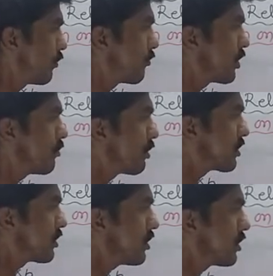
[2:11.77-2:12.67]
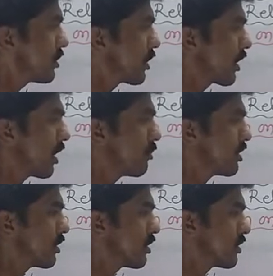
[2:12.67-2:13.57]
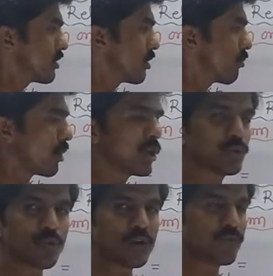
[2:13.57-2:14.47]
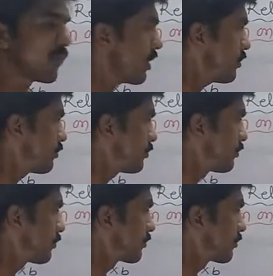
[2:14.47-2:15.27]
15% can be written as 0.15.